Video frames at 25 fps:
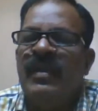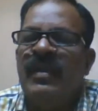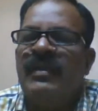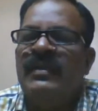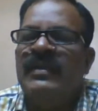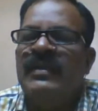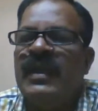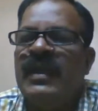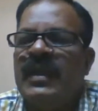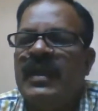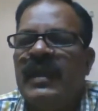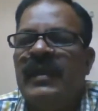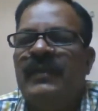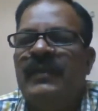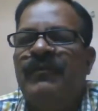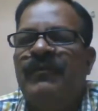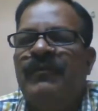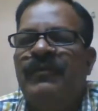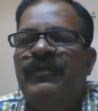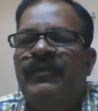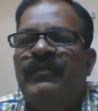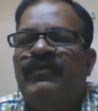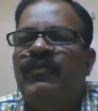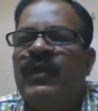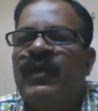that a
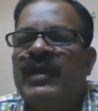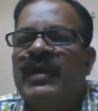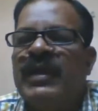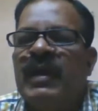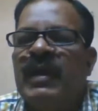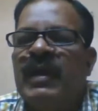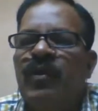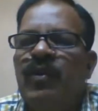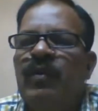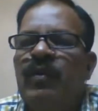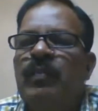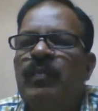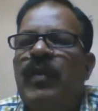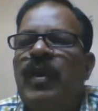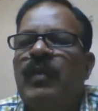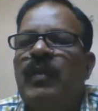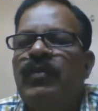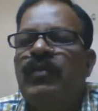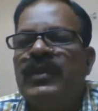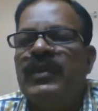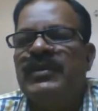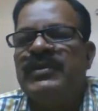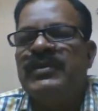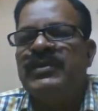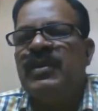suitable
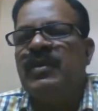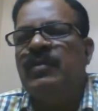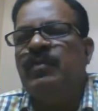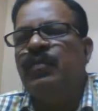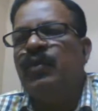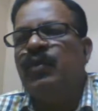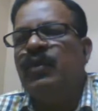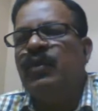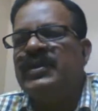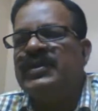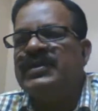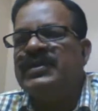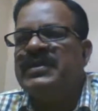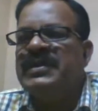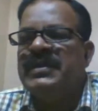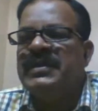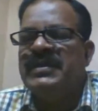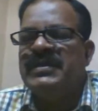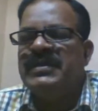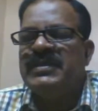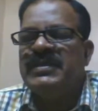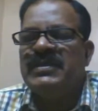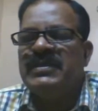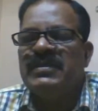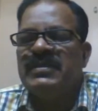population policy
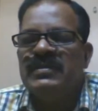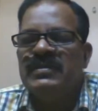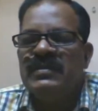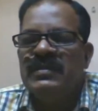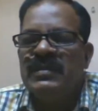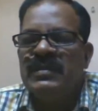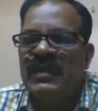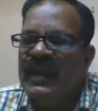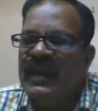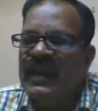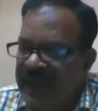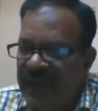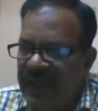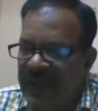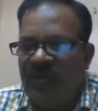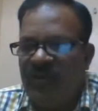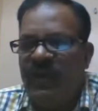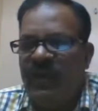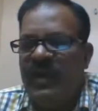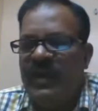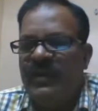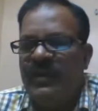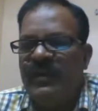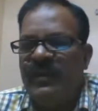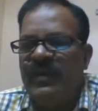is
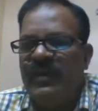required.